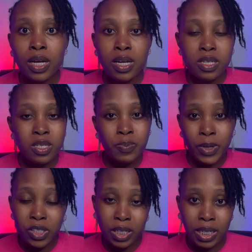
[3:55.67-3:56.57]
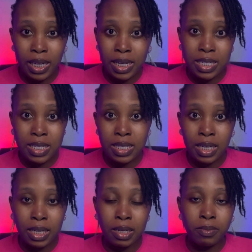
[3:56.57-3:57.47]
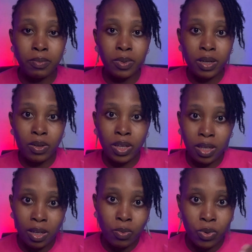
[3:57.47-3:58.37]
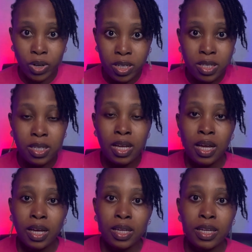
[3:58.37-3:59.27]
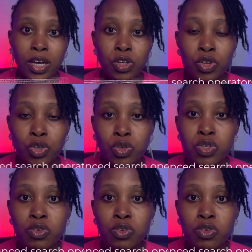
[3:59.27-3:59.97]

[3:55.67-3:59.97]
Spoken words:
specialized keywords that you use to